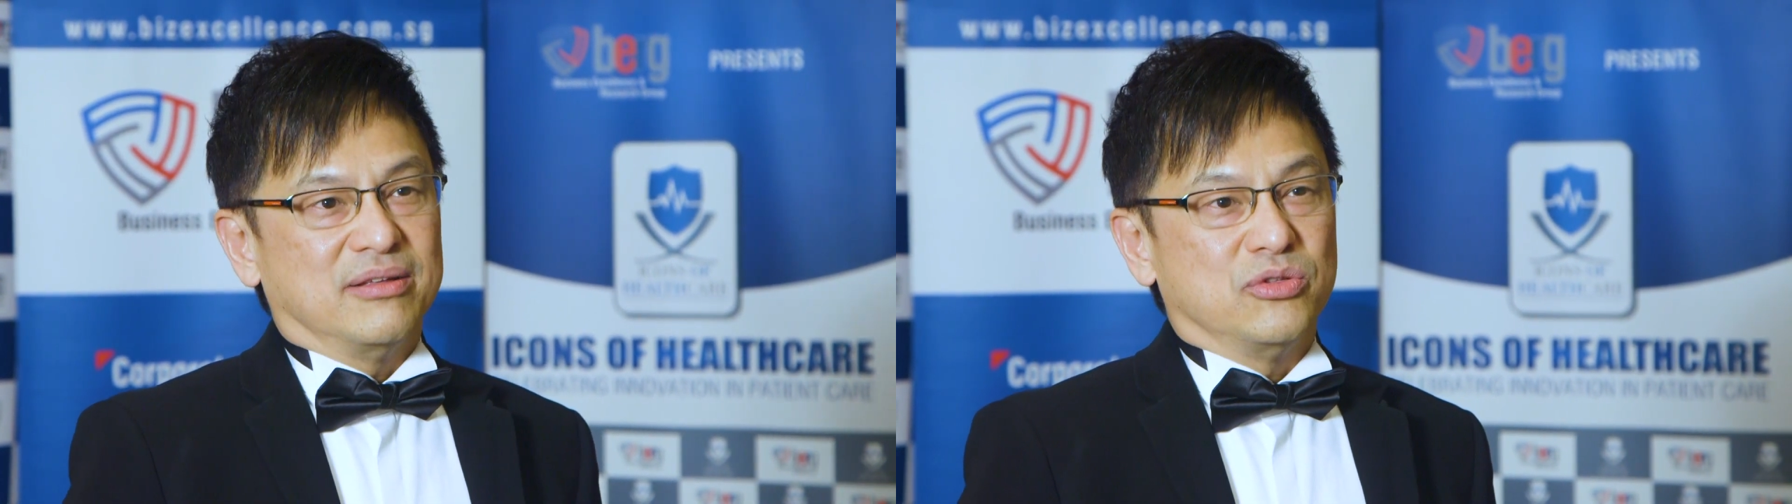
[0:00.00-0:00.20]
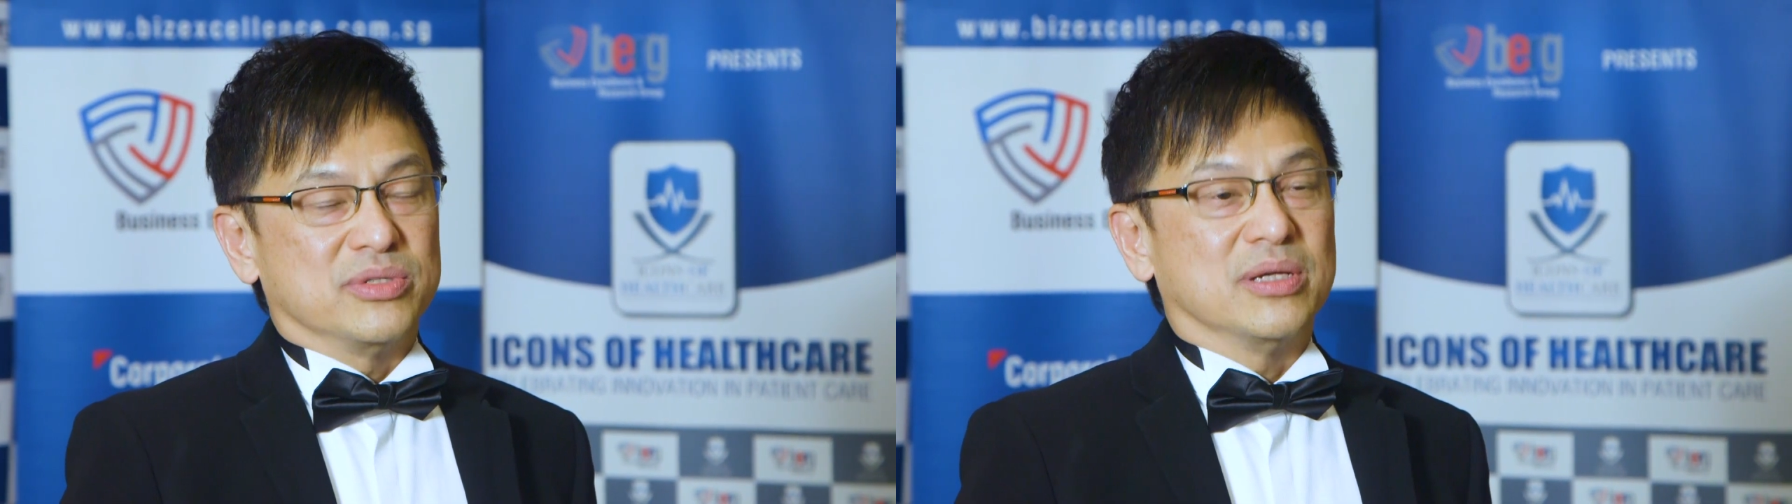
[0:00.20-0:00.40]

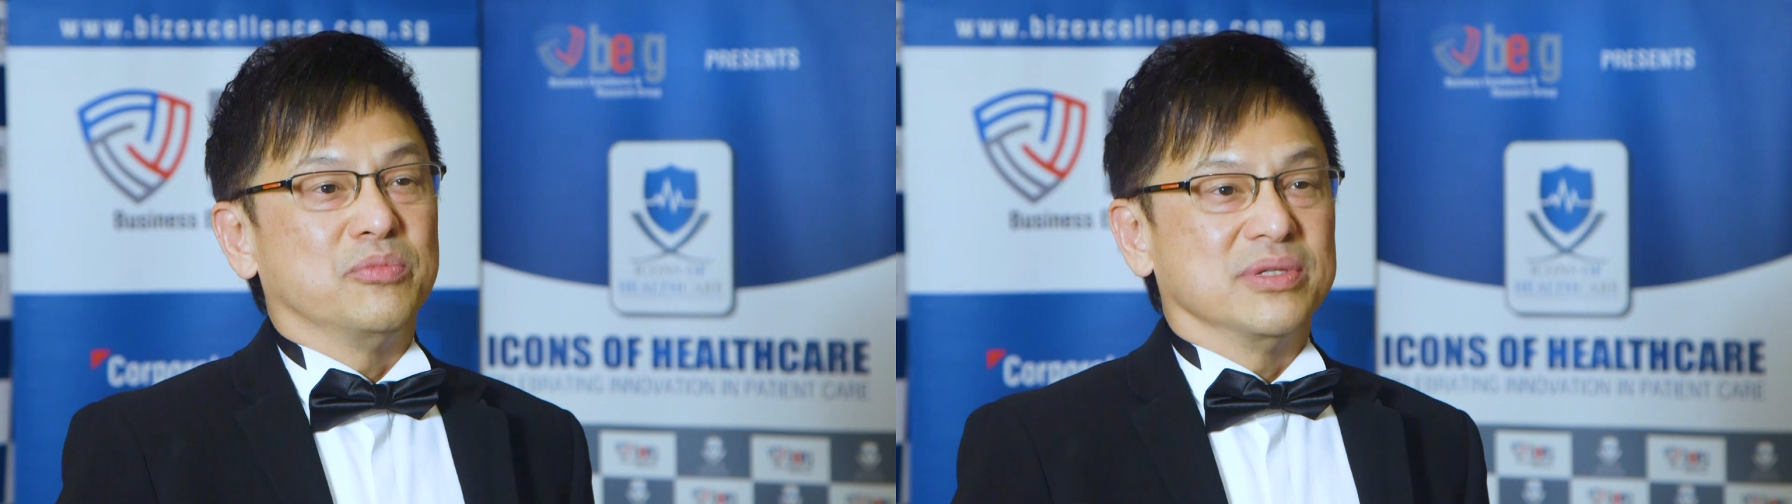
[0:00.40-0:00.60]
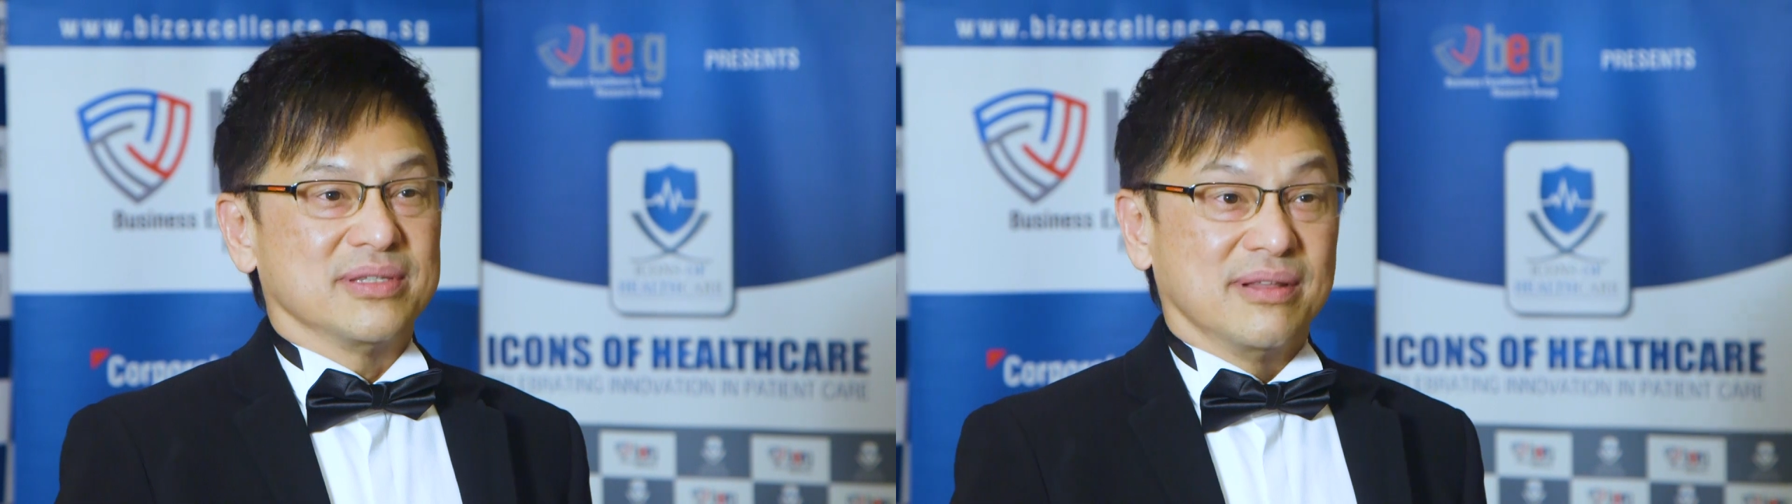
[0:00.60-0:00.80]
to
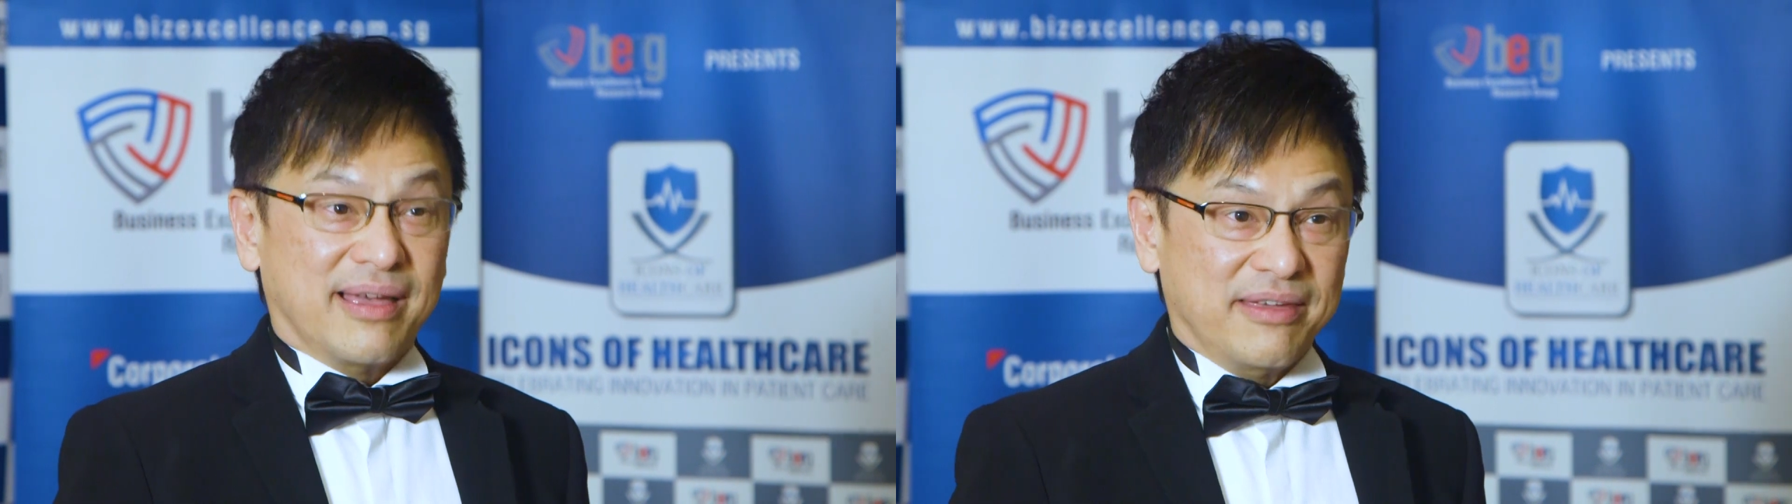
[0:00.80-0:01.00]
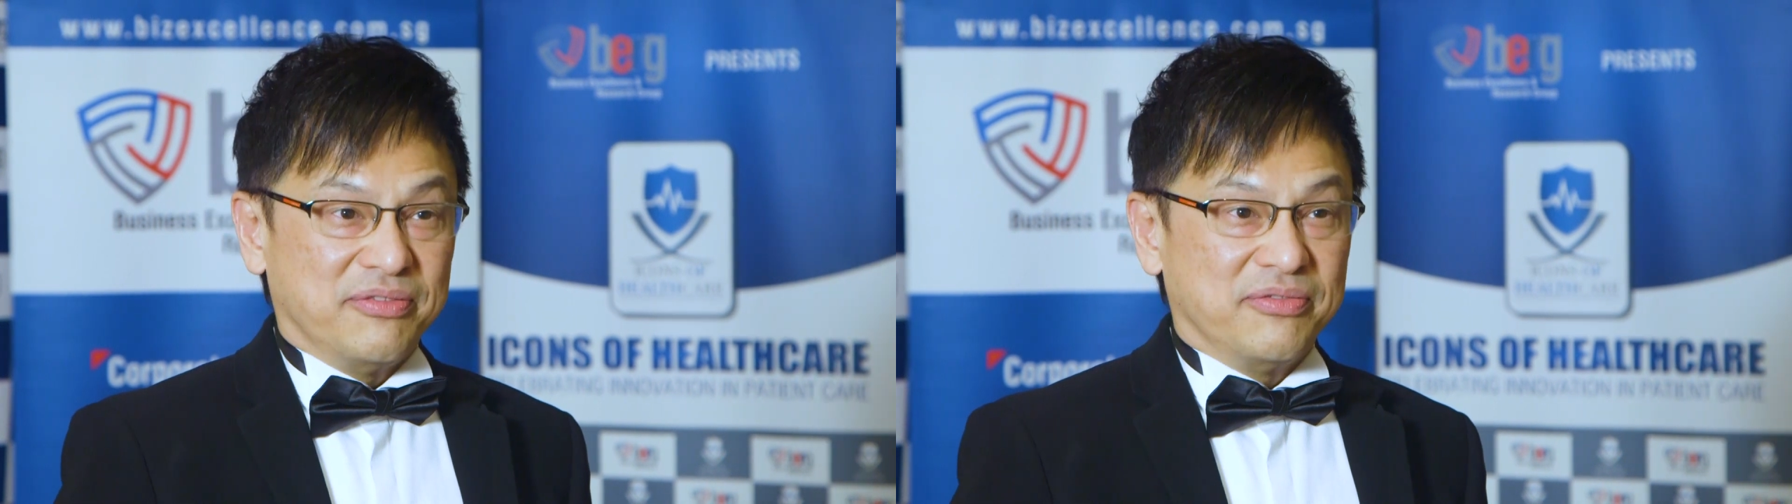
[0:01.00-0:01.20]
someone's
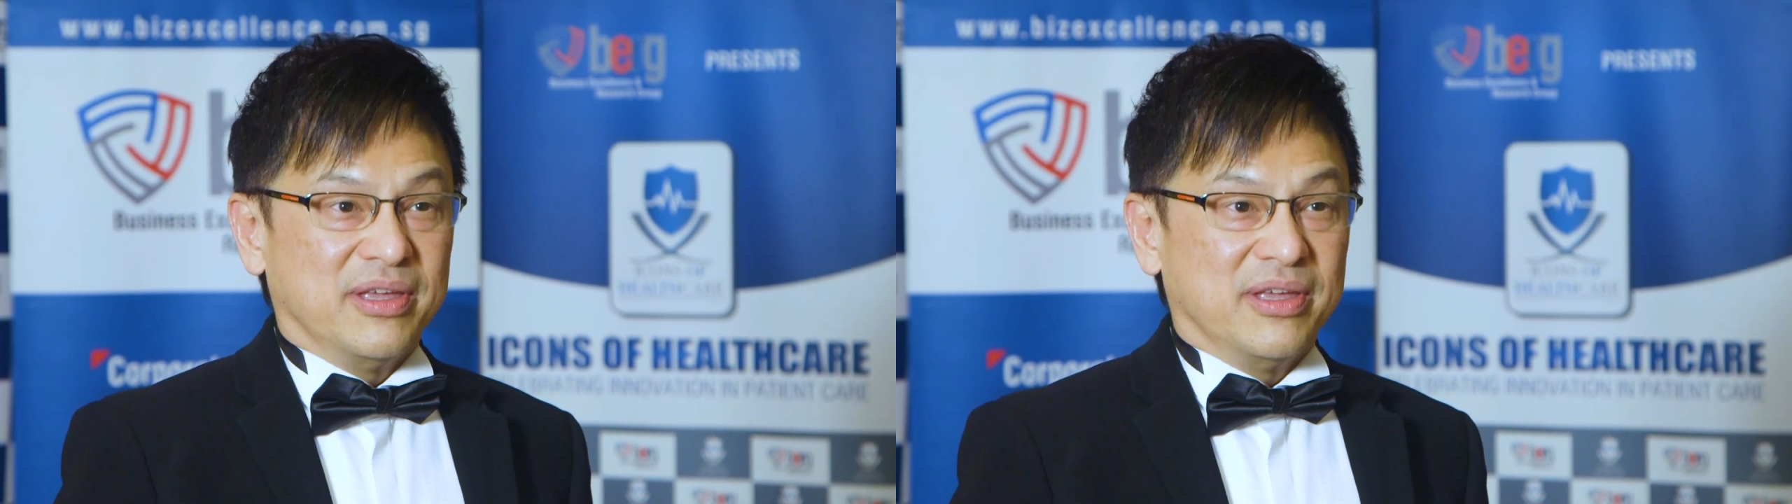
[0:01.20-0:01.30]
life,